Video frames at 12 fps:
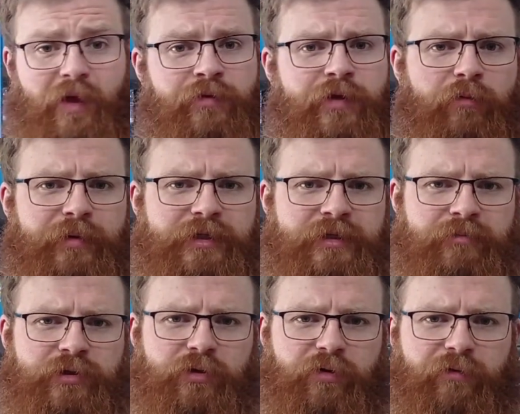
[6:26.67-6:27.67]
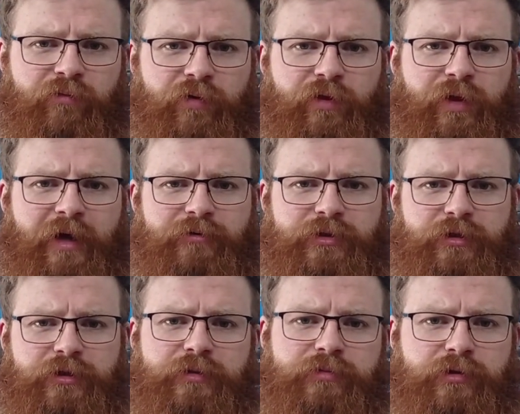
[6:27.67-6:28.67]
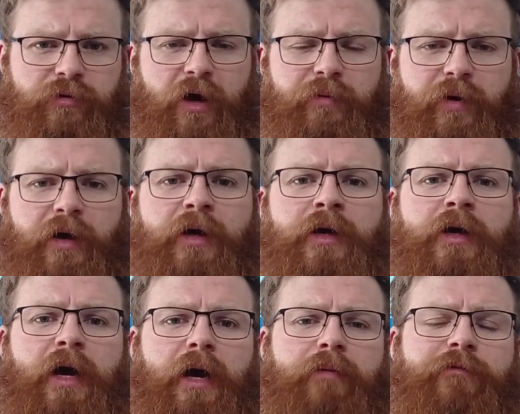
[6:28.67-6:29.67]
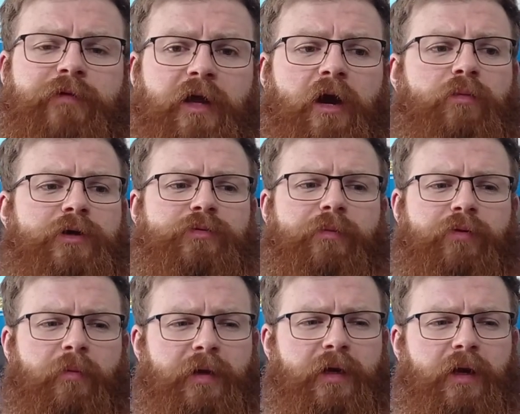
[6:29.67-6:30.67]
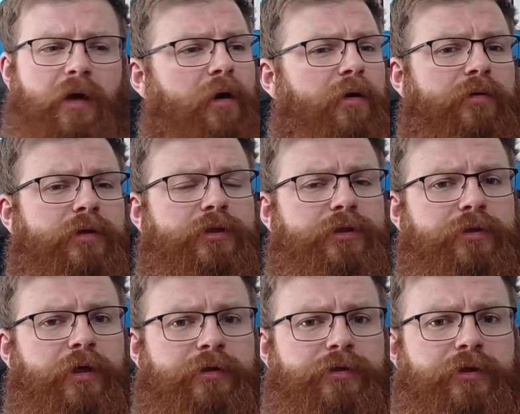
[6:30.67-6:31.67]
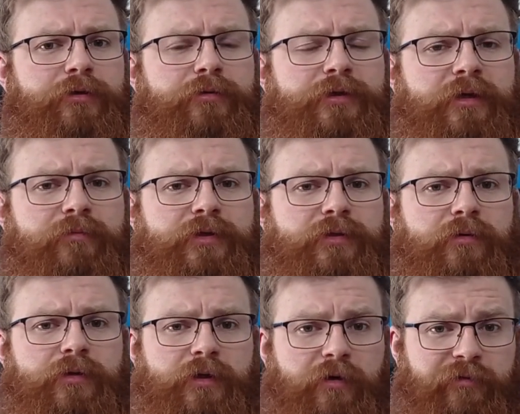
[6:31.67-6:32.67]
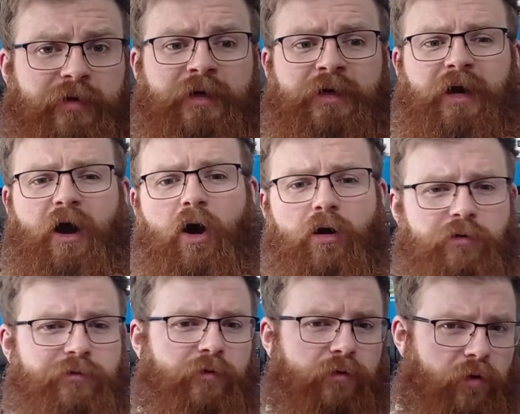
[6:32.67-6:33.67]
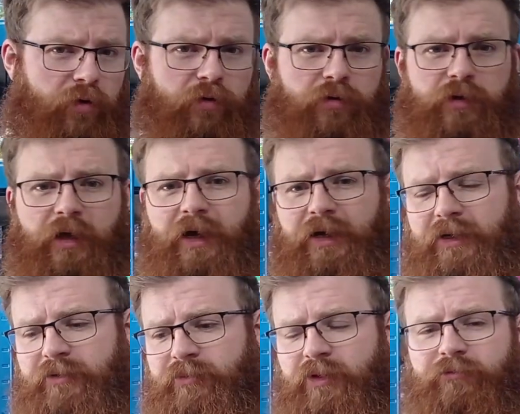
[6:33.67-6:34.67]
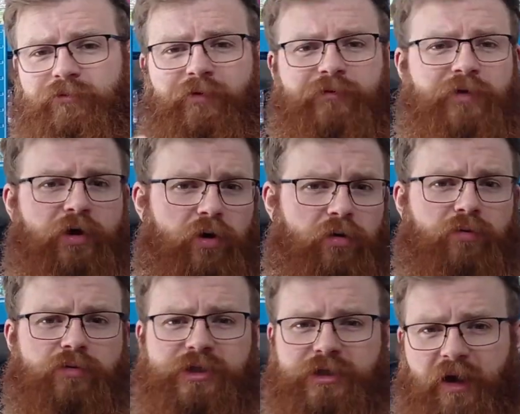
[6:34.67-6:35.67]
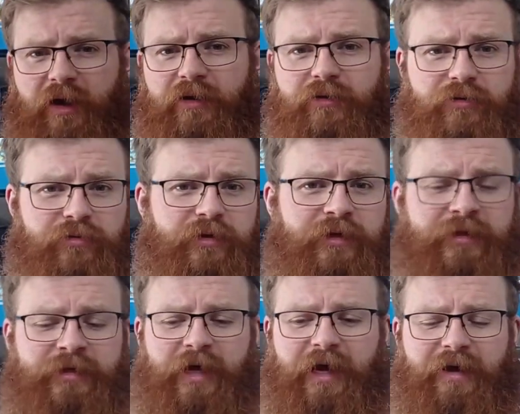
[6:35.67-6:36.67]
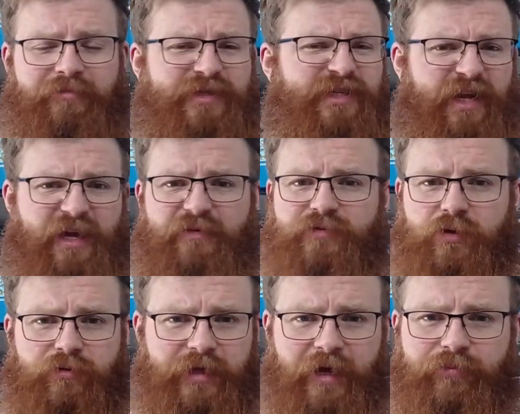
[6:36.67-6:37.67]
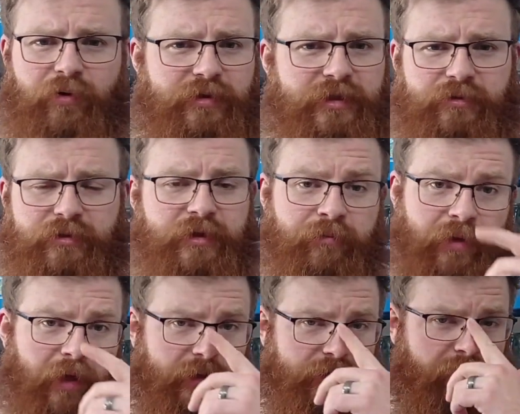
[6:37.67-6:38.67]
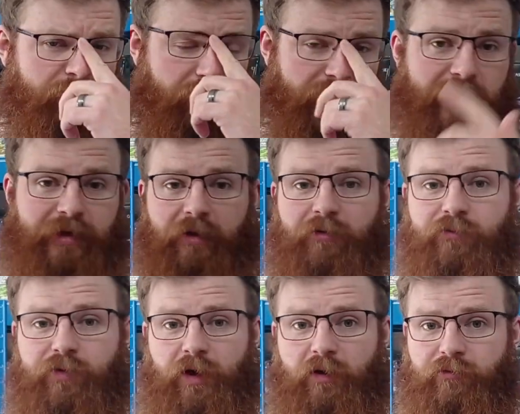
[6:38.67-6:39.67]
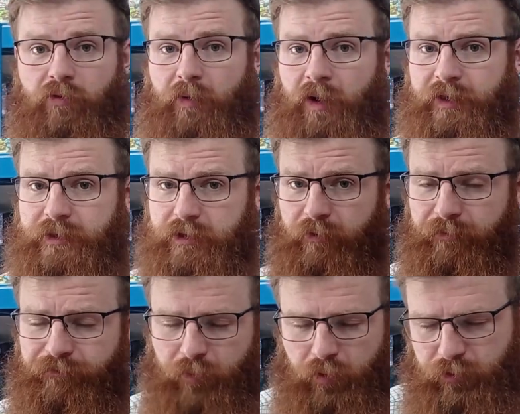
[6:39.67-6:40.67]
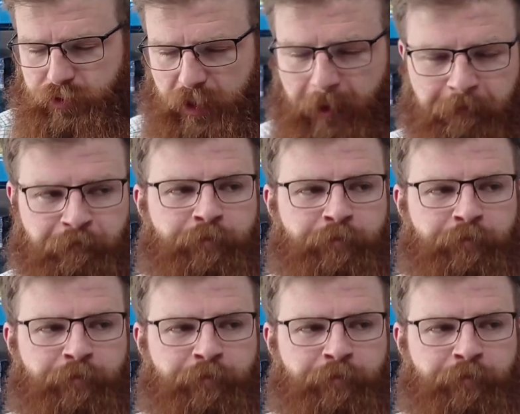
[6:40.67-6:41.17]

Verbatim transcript: there'll be some sort of one thousand subscriber um, video, which we're probably going to go and do some sort of overall um, review style um, sleeves or deck boxes or something to give you an idea of what the overall market's doing, but we'll see.